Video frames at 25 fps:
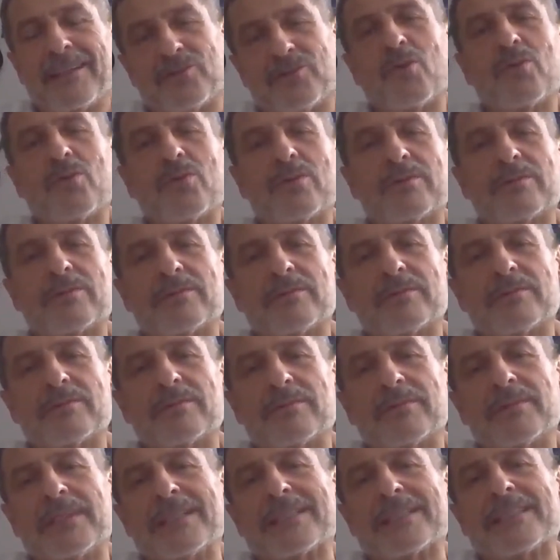
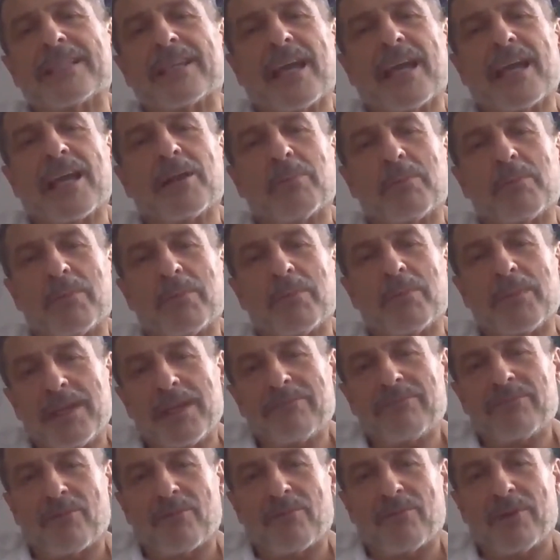So it's
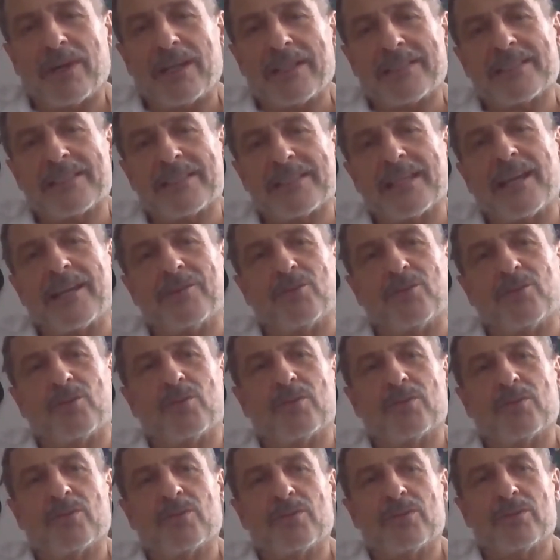helped me from one
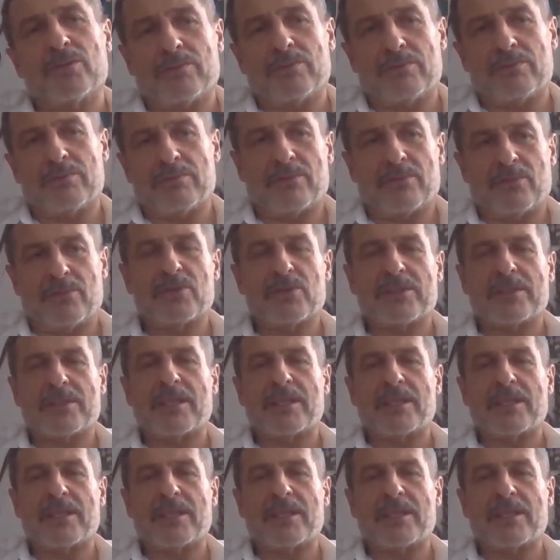side to